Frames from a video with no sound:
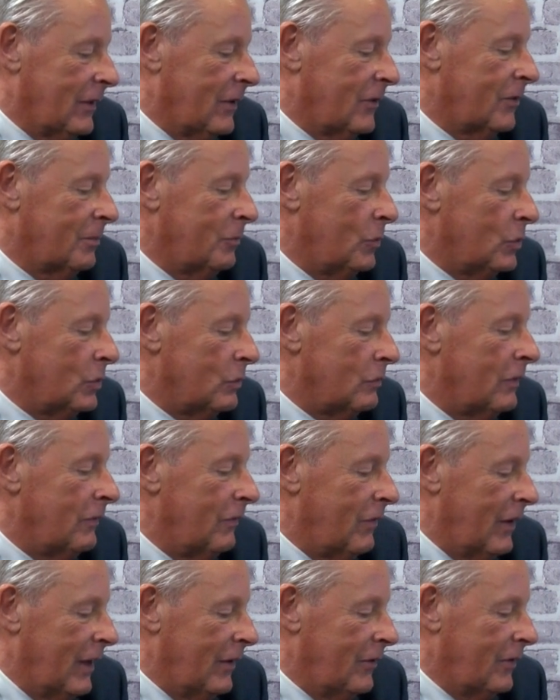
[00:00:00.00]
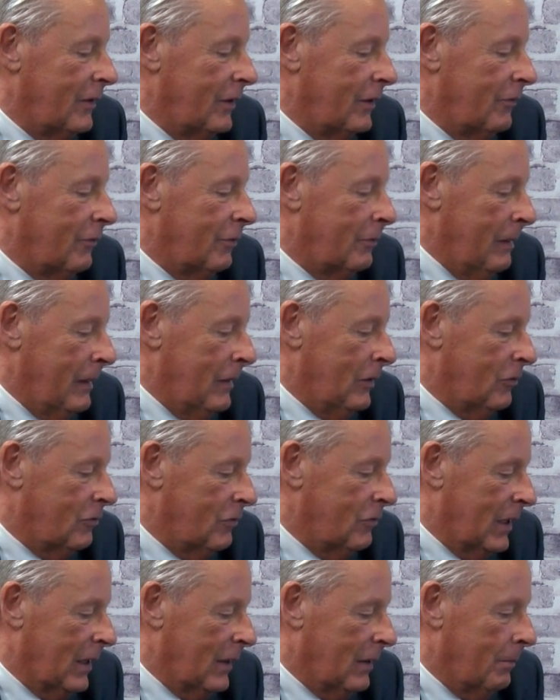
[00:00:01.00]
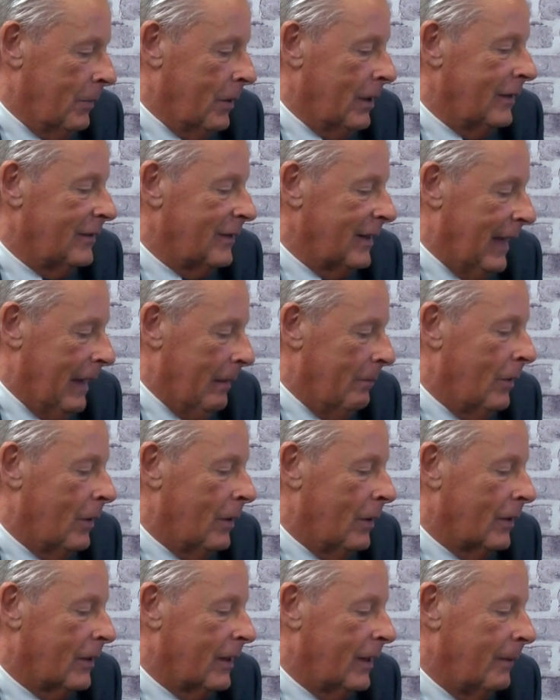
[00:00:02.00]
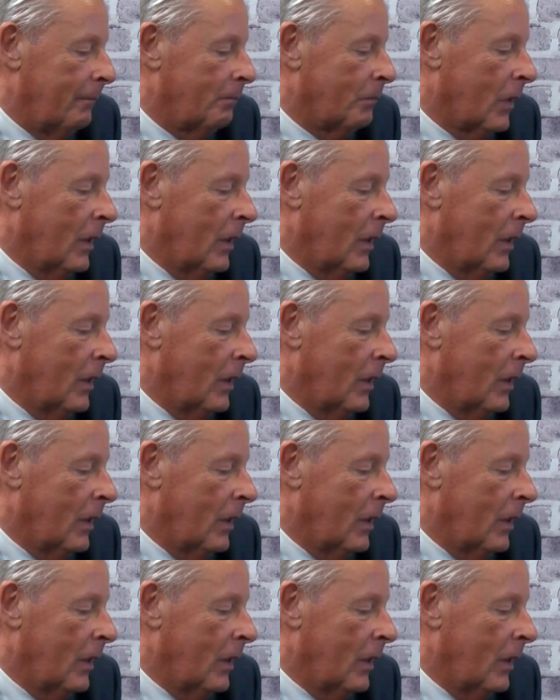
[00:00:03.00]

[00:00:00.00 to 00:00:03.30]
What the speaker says: the smaller investor from entering the buy-to-let market,